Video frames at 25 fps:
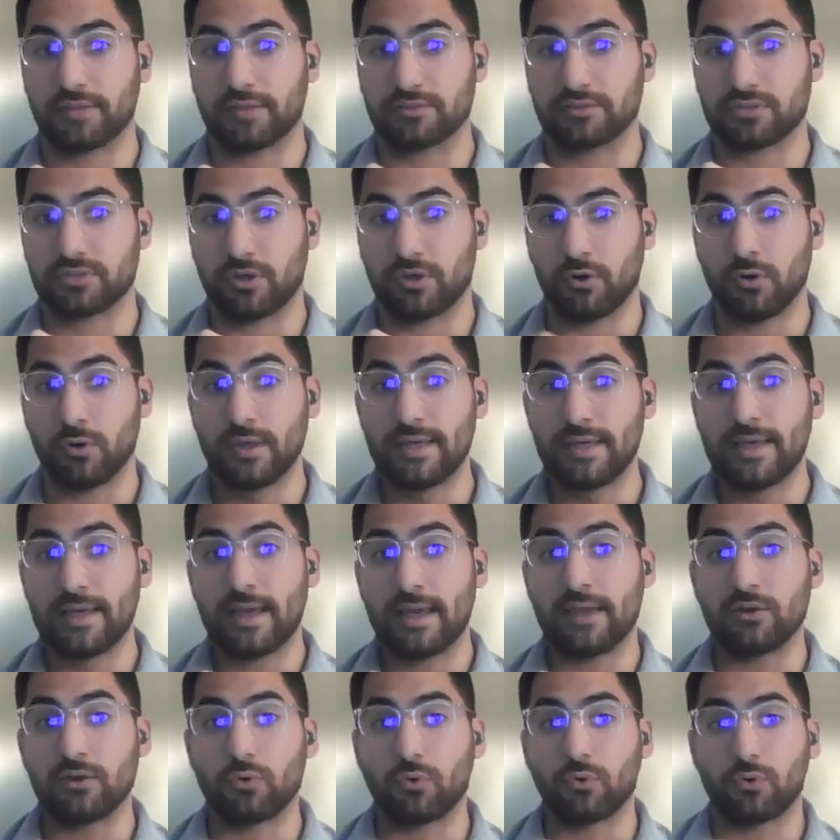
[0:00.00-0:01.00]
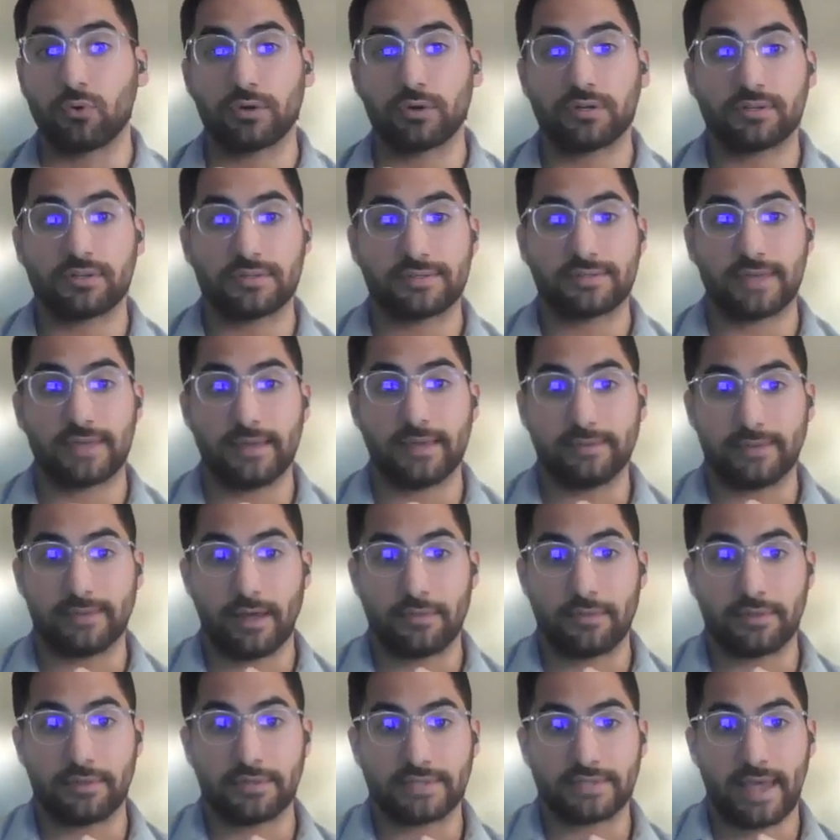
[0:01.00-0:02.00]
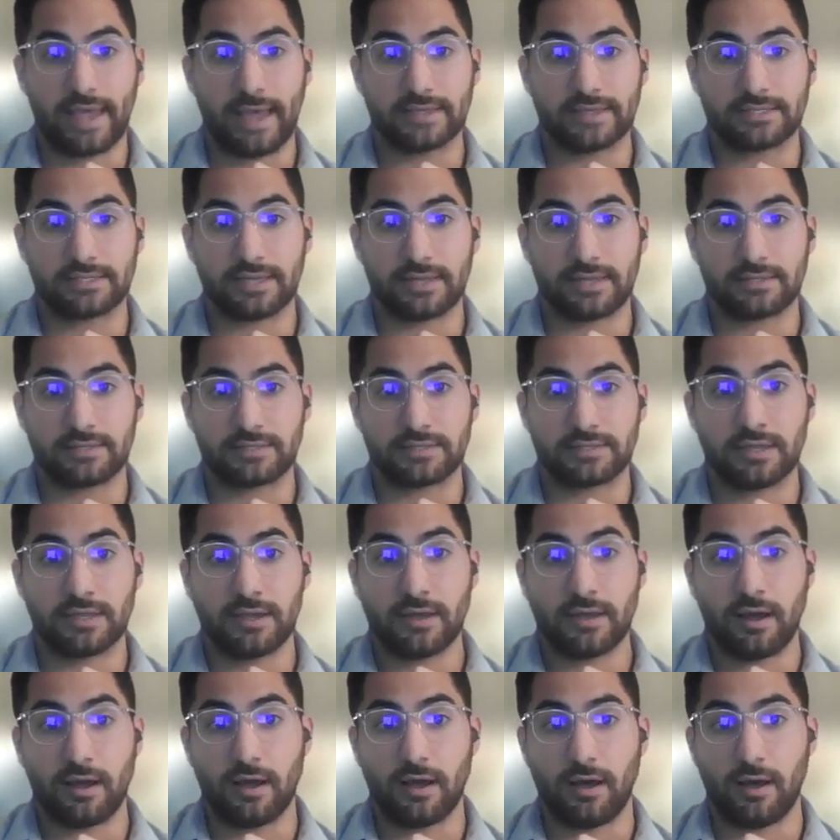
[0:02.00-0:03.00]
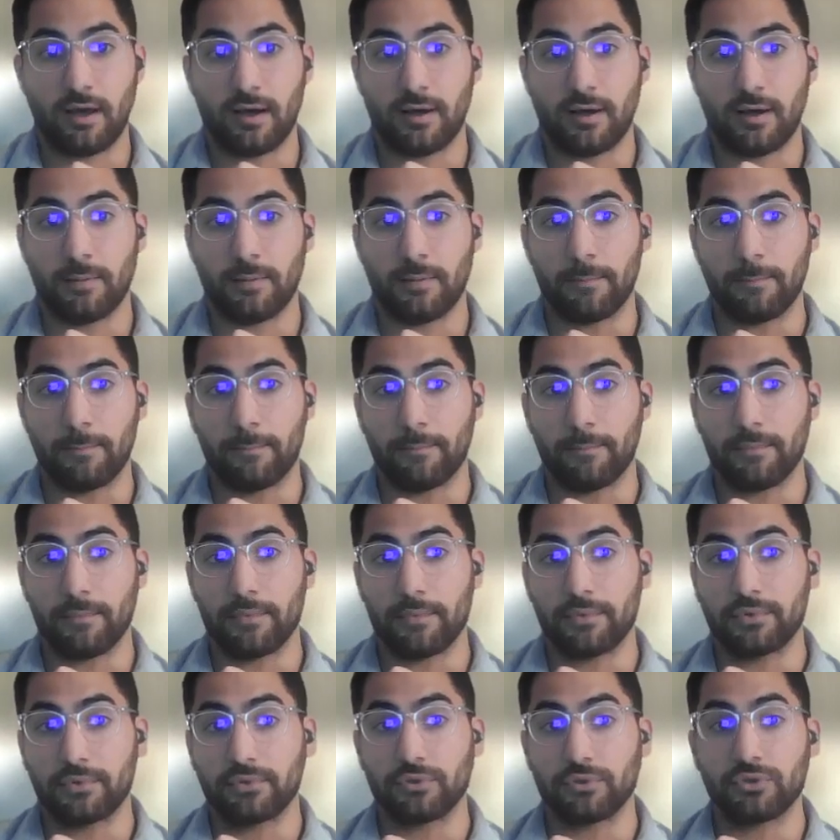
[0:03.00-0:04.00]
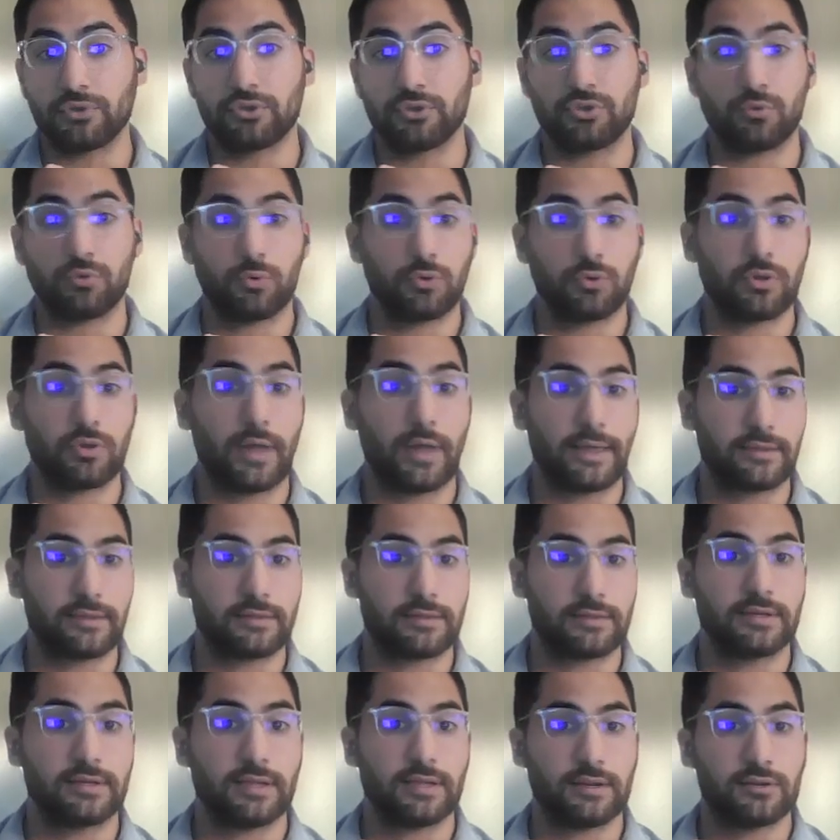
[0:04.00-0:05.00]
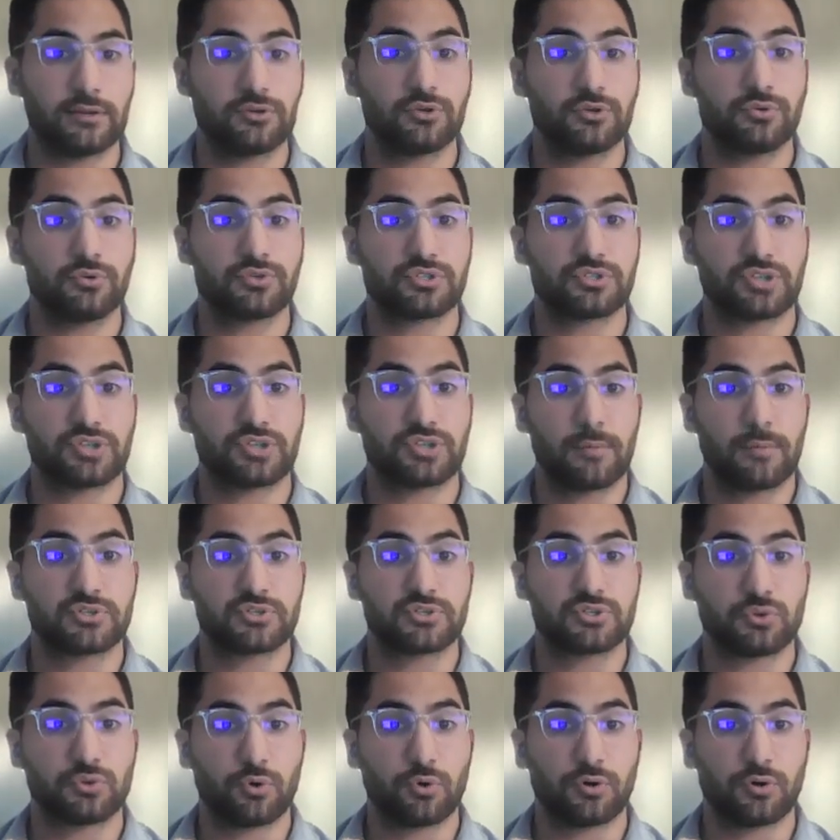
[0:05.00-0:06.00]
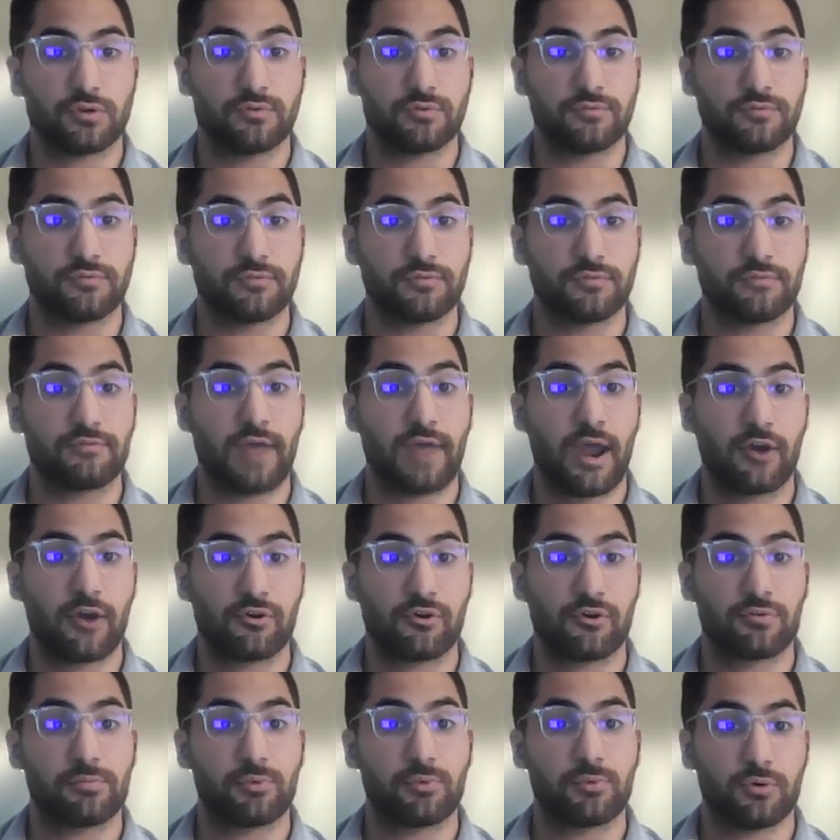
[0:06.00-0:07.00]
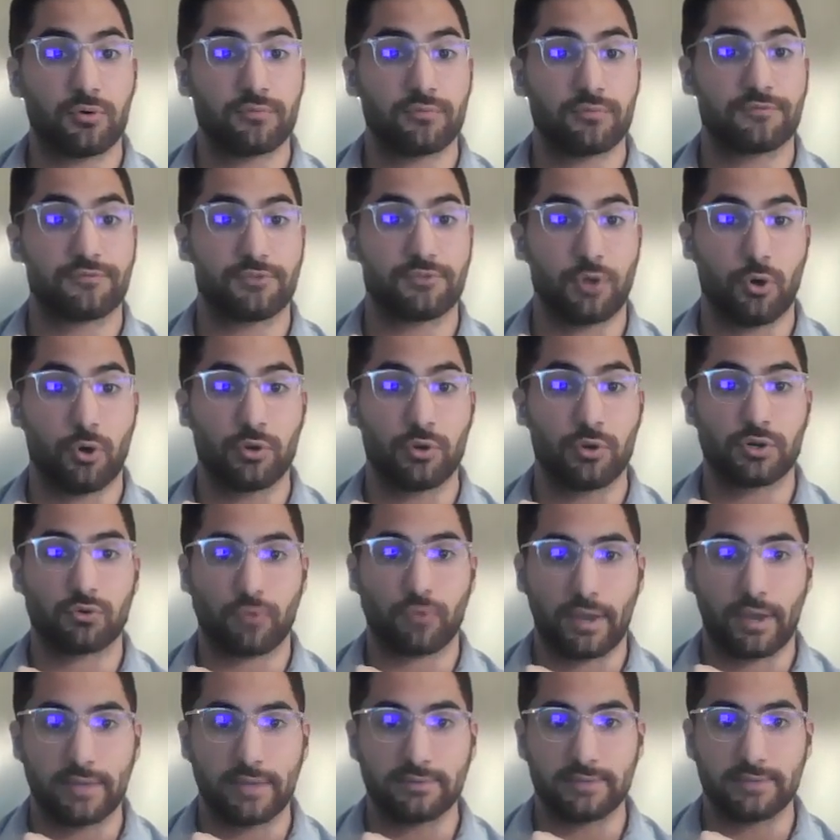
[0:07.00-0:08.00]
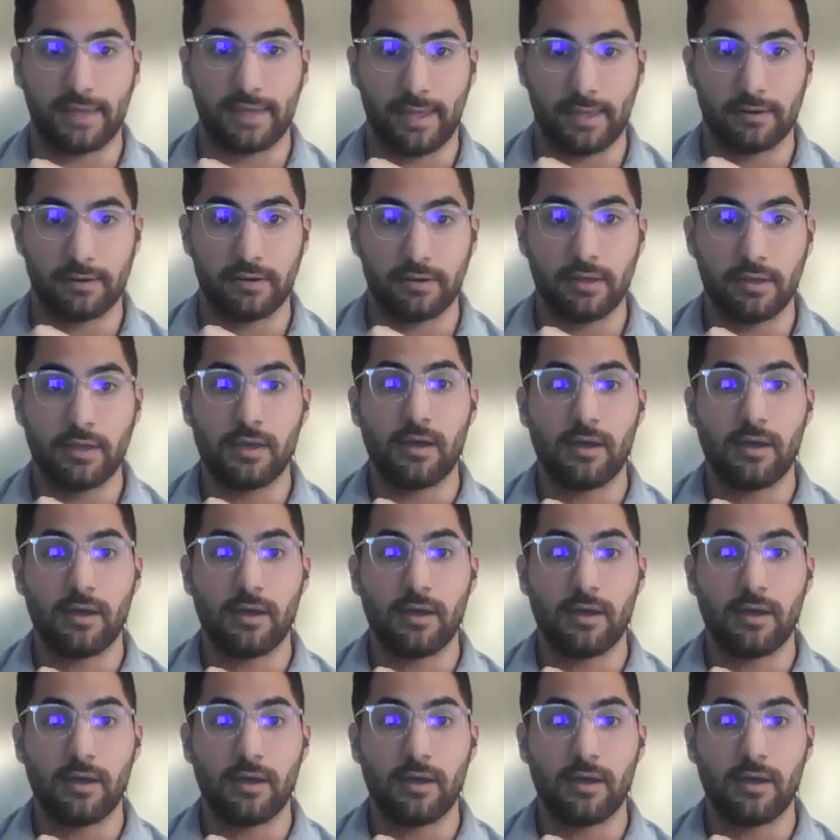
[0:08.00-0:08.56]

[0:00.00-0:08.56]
So in order to take down these assets, you will likely need to do some sort of variable floating rate debt.